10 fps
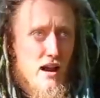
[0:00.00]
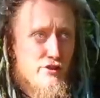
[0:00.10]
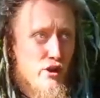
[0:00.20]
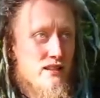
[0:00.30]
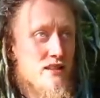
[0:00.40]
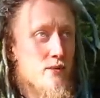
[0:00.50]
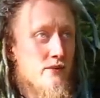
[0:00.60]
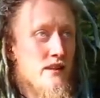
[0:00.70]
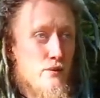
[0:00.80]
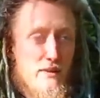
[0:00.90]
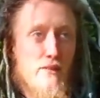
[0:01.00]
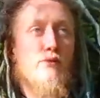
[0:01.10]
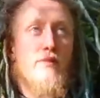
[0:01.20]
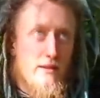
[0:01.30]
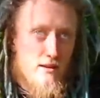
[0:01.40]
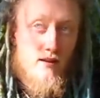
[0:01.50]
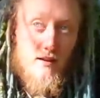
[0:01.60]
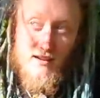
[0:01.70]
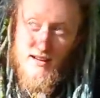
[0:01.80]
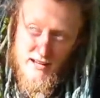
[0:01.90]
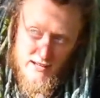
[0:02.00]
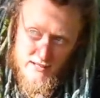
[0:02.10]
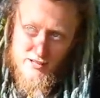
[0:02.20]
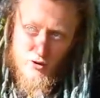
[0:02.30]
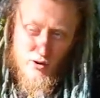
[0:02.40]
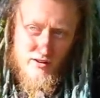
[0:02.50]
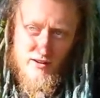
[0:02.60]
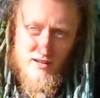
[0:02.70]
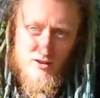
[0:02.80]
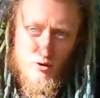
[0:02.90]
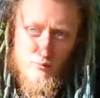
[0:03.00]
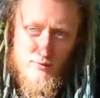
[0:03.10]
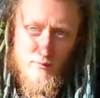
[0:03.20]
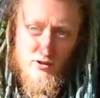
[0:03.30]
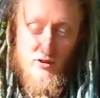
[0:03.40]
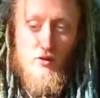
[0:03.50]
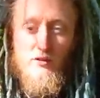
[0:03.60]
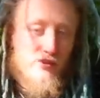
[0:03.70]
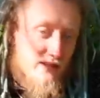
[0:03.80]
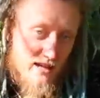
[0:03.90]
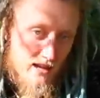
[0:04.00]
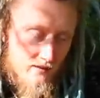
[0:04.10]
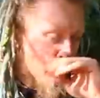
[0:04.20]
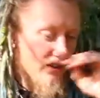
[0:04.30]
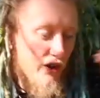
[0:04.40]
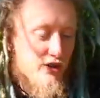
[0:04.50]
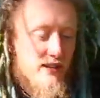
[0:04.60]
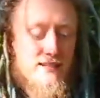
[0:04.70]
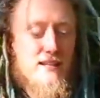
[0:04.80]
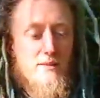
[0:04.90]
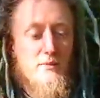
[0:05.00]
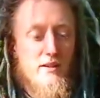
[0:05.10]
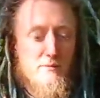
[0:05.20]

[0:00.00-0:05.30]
I try to keep up to date with everything and try to consume as much knowledge as I can, not just entertainment.